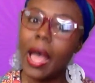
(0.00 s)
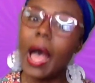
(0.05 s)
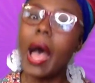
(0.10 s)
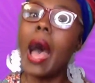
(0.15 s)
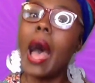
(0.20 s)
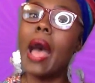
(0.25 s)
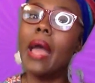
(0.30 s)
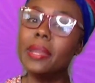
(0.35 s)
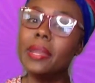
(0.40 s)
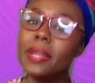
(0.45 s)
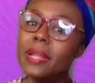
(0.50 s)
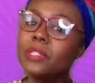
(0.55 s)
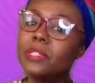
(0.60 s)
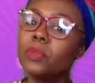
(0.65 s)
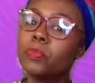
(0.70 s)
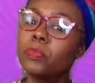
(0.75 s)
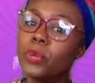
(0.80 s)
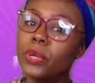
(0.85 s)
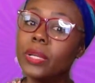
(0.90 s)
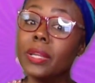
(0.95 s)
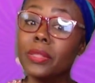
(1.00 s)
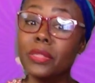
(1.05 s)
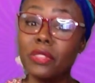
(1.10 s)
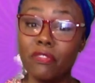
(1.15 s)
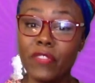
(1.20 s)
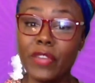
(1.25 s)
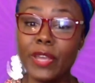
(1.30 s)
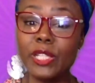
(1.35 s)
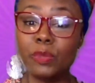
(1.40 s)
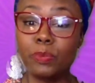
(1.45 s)
I need to put it in the
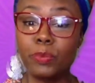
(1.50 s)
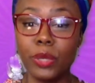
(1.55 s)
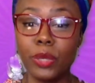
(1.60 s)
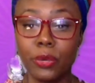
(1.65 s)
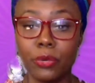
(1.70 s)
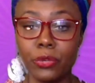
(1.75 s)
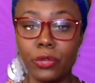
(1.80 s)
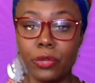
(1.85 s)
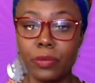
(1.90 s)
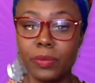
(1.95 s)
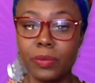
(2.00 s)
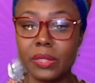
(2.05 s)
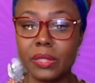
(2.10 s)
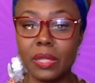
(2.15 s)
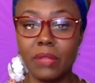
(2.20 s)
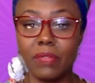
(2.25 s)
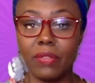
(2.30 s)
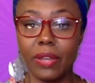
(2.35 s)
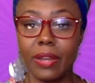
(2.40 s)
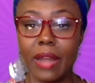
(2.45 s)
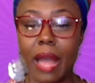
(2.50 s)
Facebook group, Stephen.